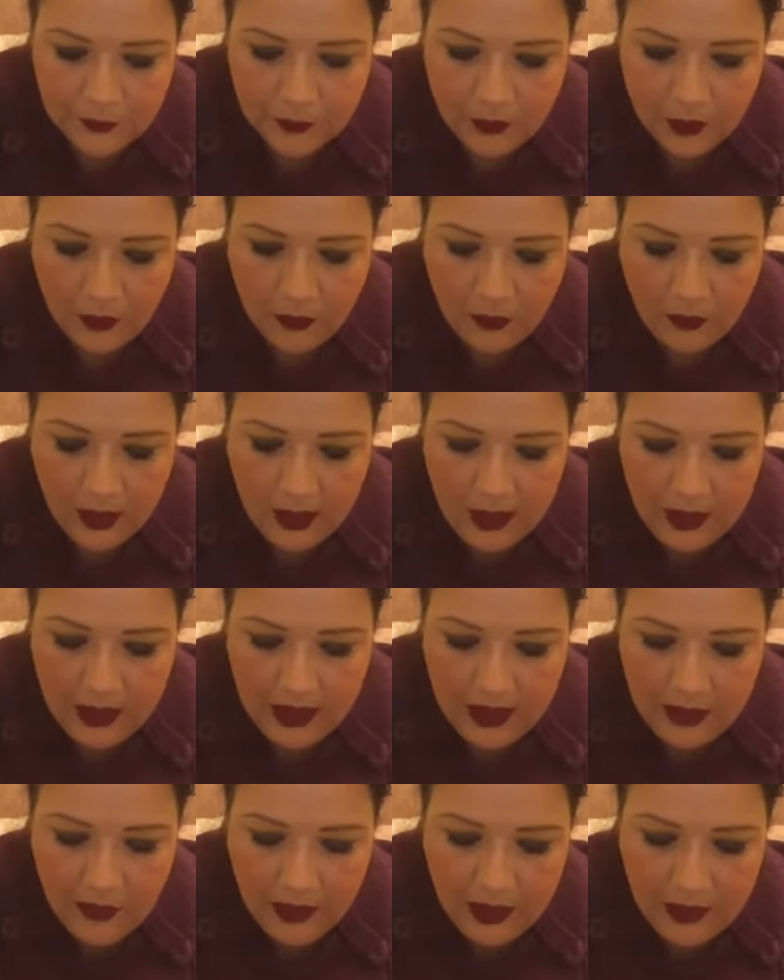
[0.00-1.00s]
Right. And
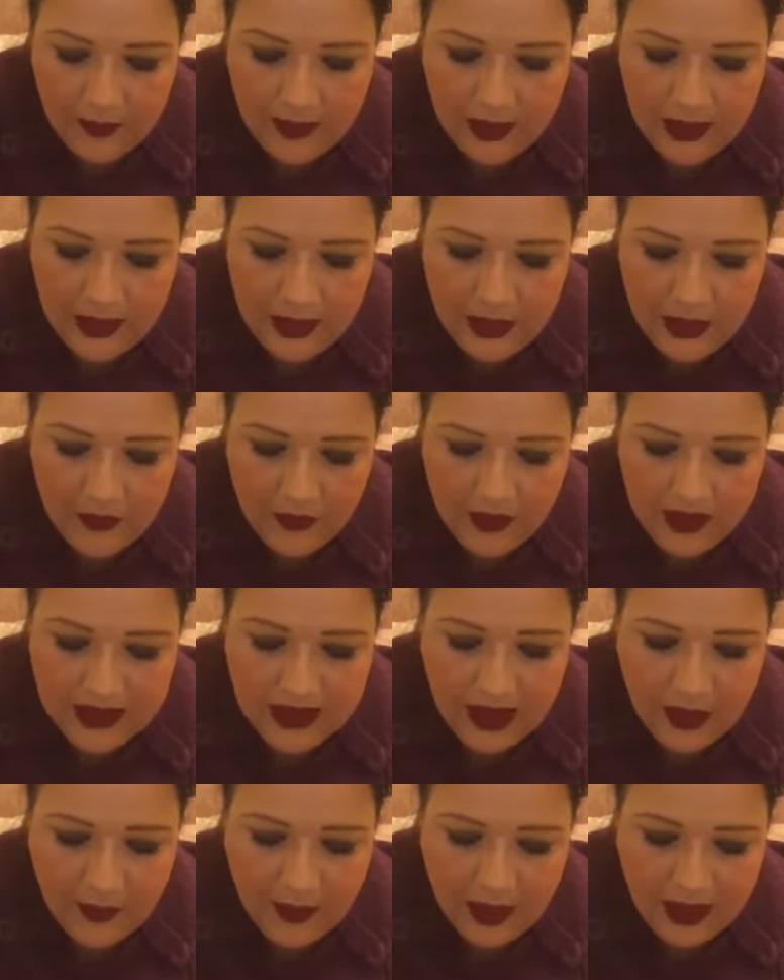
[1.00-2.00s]
the recommended
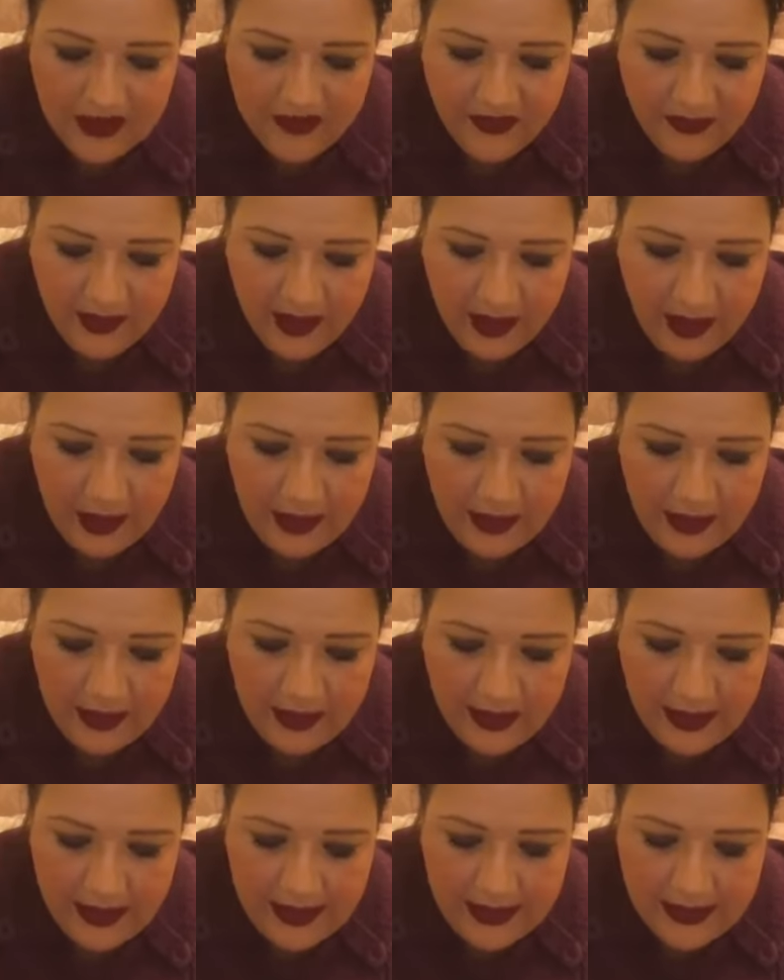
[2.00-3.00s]
retail price for that
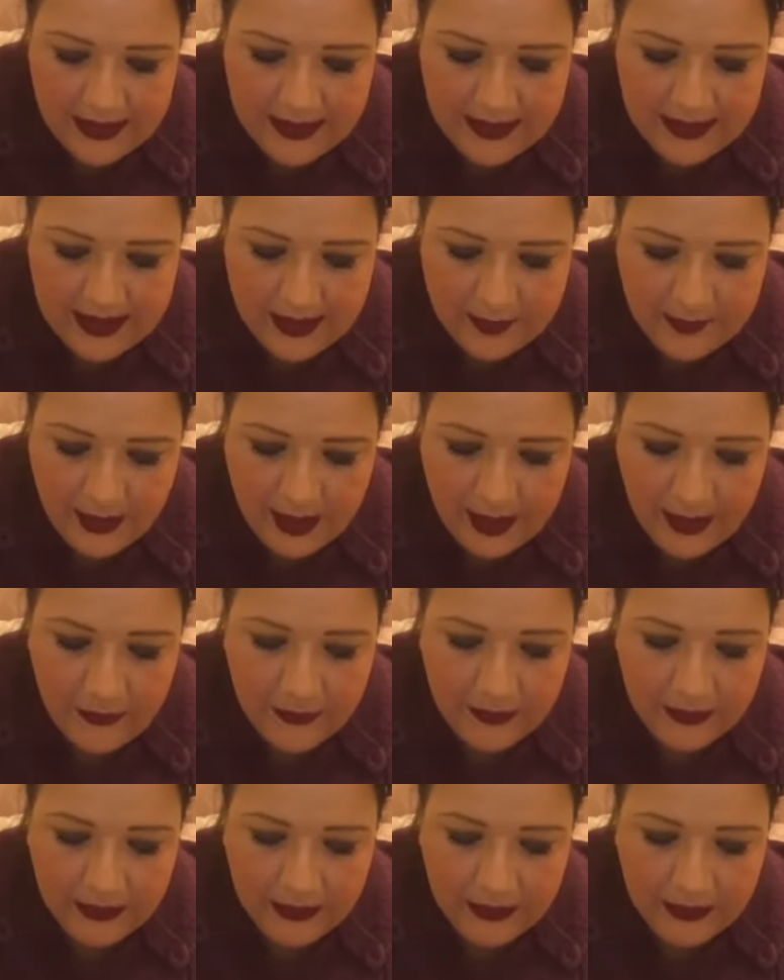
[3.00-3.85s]
is £10.